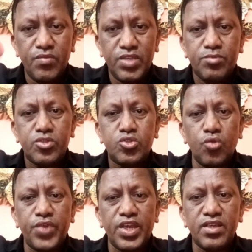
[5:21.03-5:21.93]
with
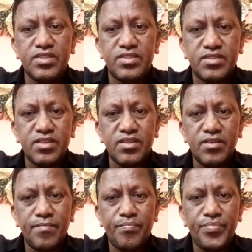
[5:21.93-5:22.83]
two fingers.
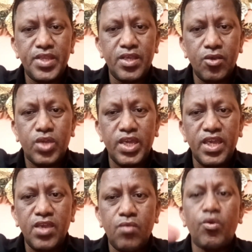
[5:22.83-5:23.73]

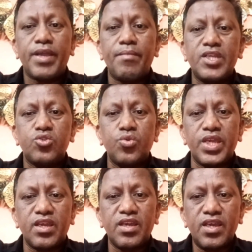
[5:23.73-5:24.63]
Okay, what am I
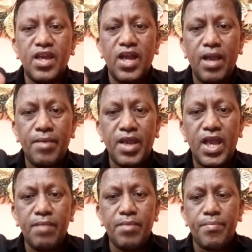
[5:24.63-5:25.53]
doing?
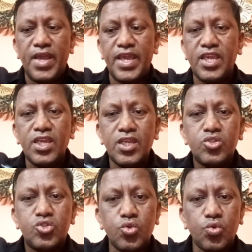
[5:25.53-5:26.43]
I am applying
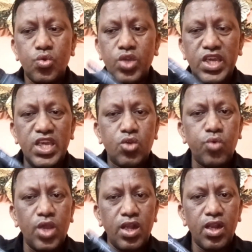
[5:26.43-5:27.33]
two
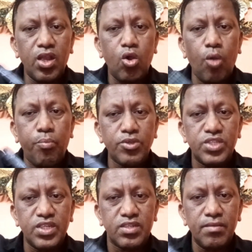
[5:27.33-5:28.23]
equal
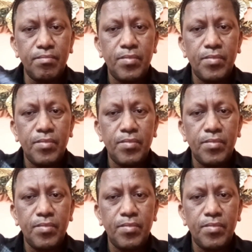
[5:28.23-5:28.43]
opposite